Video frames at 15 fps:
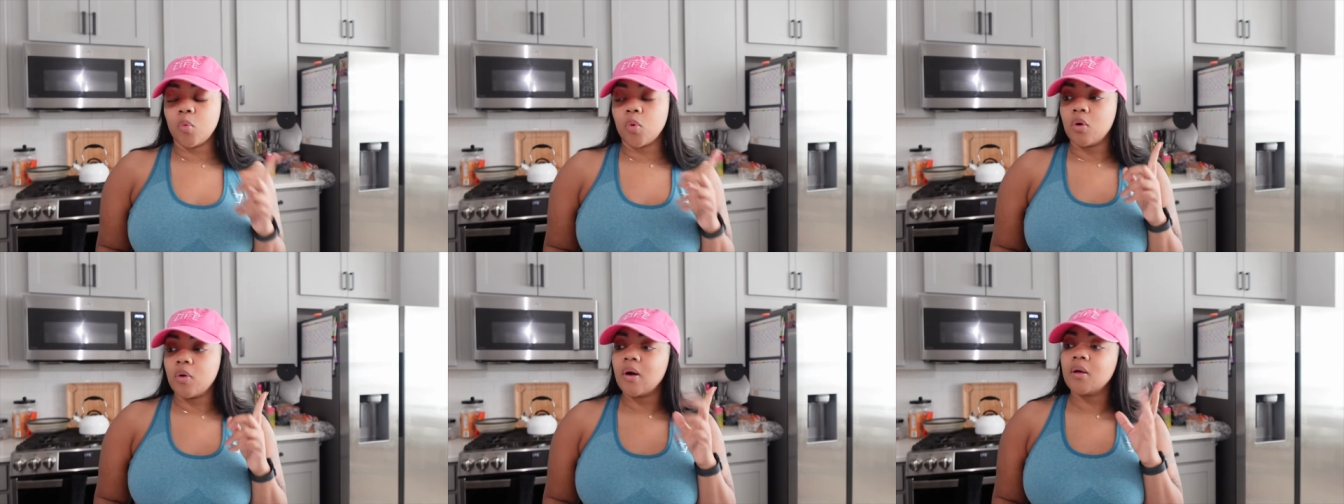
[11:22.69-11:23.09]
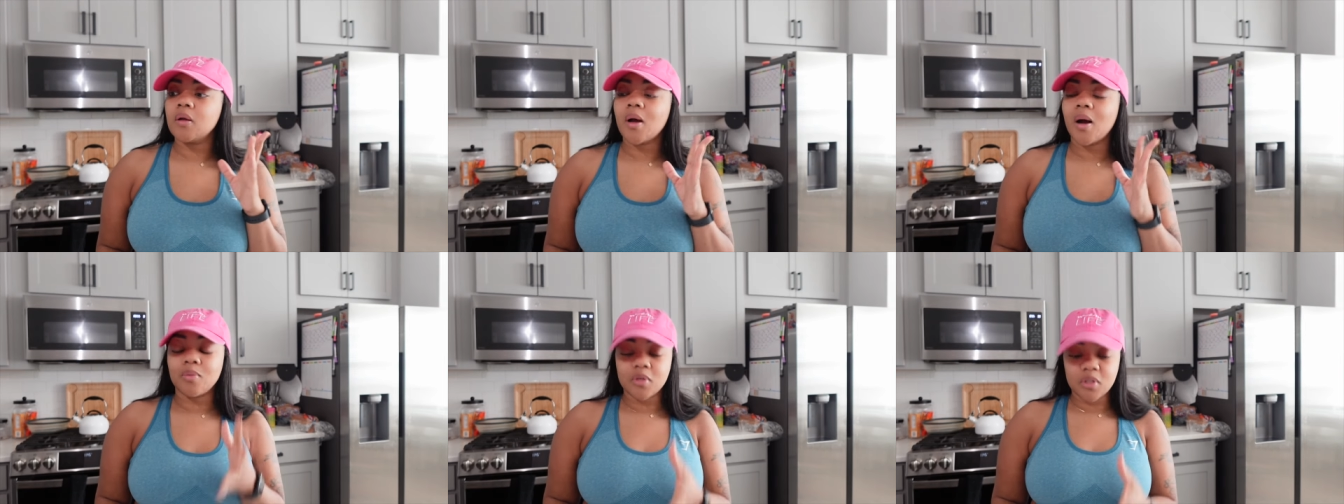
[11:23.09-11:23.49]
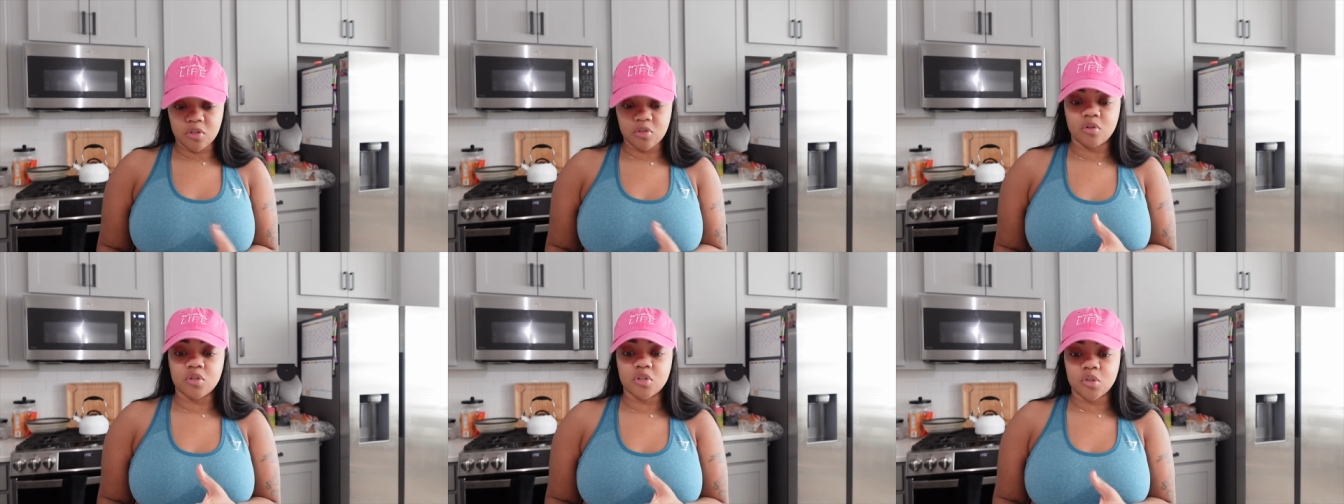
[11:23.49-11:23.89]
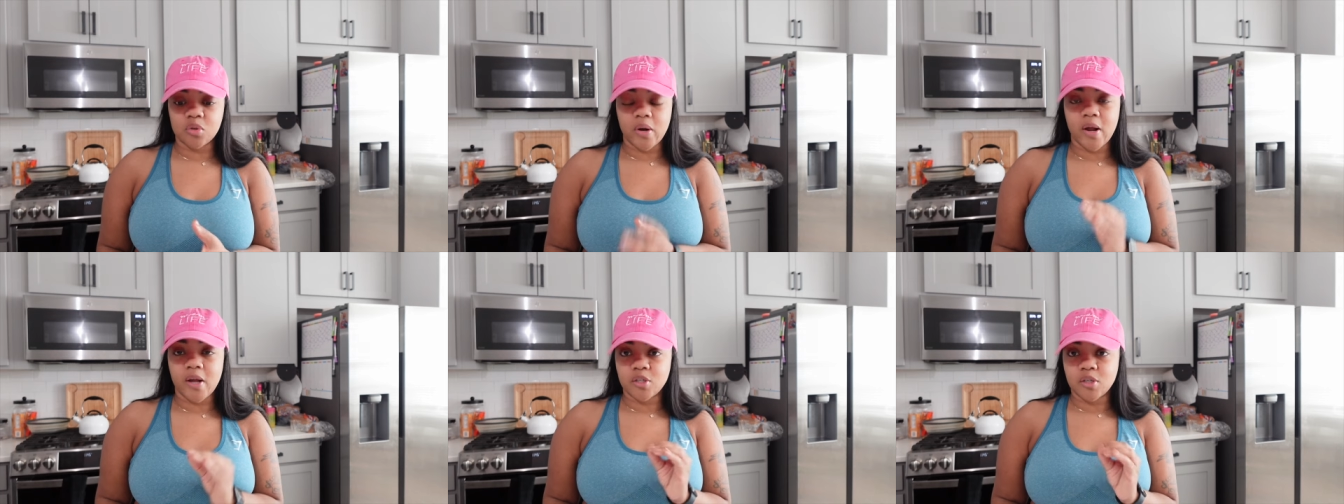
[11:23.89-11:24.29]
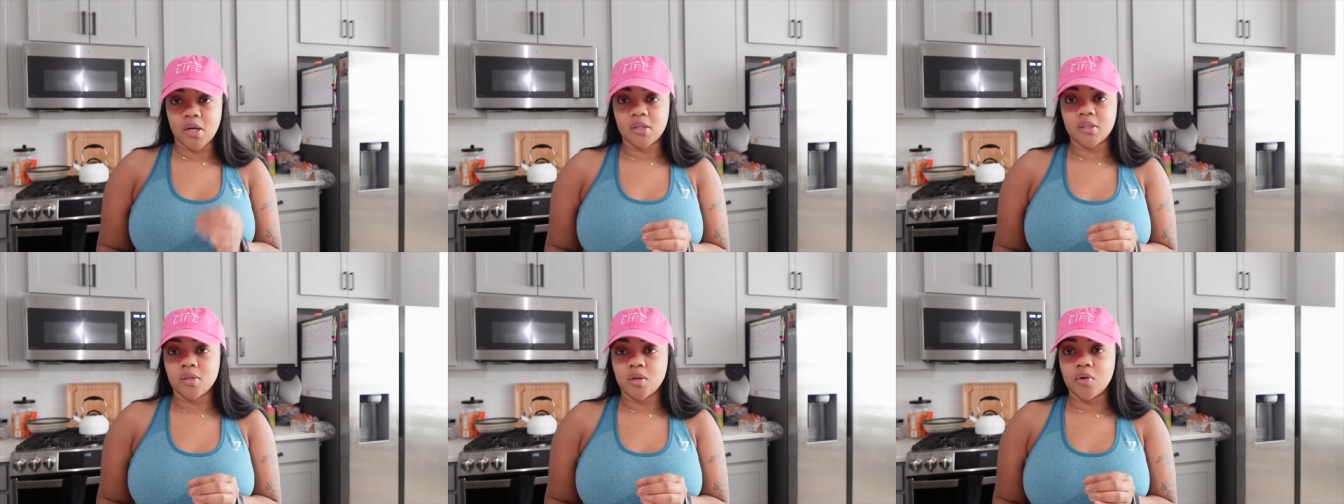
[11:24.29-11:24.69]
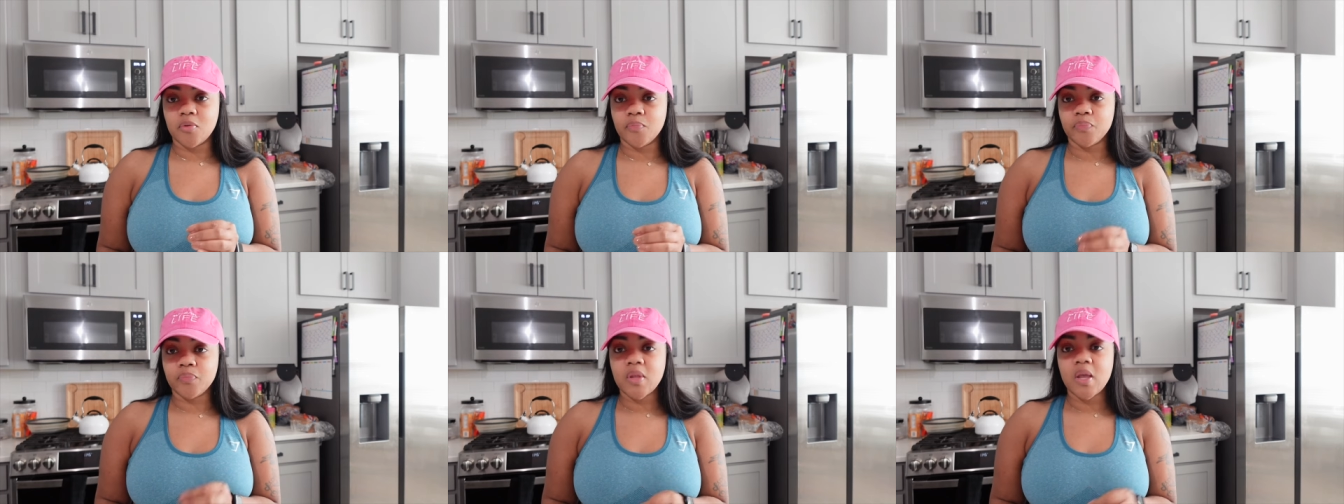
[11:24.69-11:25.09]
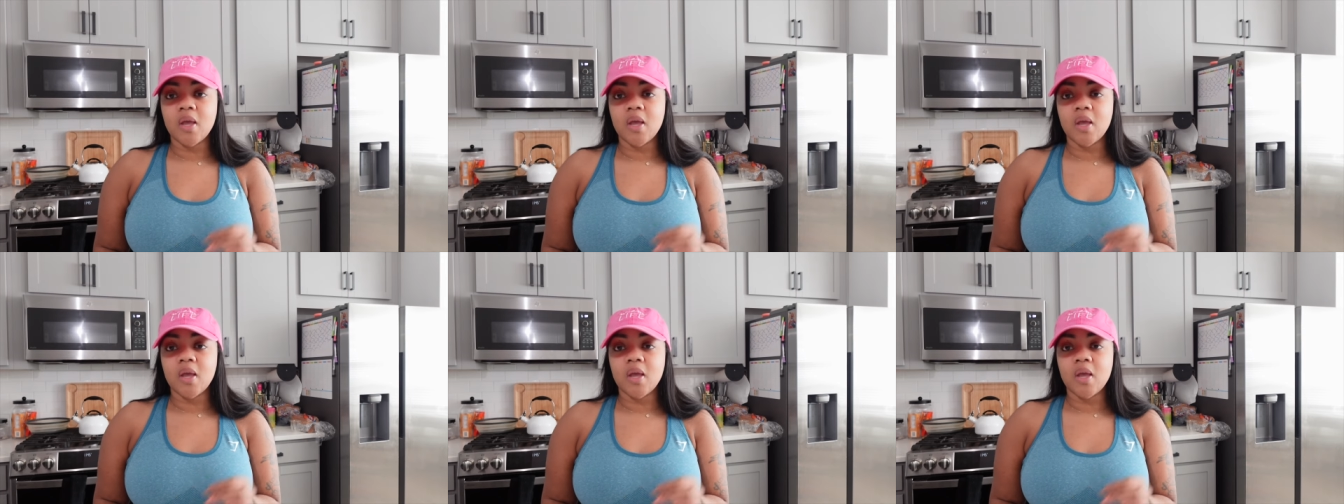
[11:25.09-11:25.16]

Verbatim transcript: well I went to the grocery store, as you guys saw,